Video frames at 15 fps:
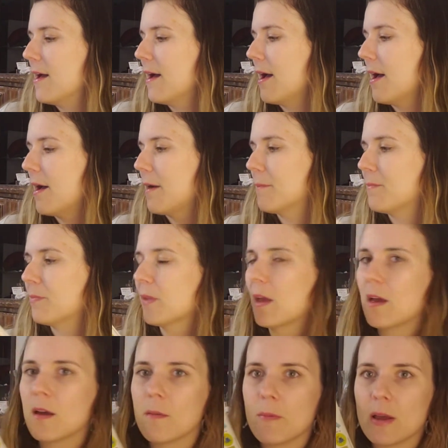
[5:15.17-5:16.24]

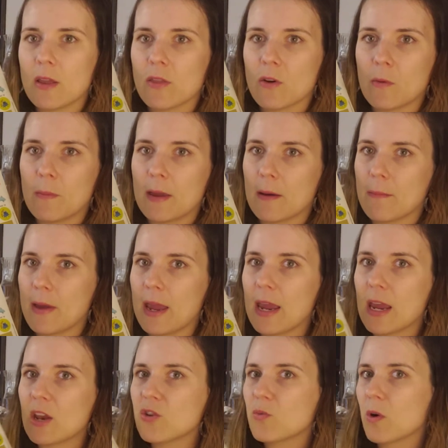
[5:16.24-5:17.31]
But there'll be a
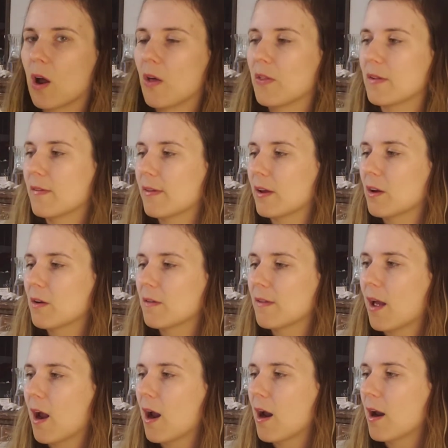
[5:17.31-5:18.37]
page where all the stickers
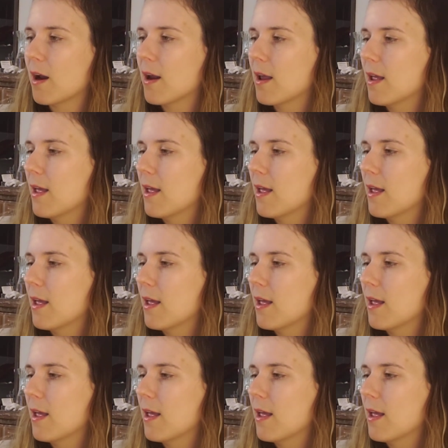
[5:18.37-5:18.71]
are.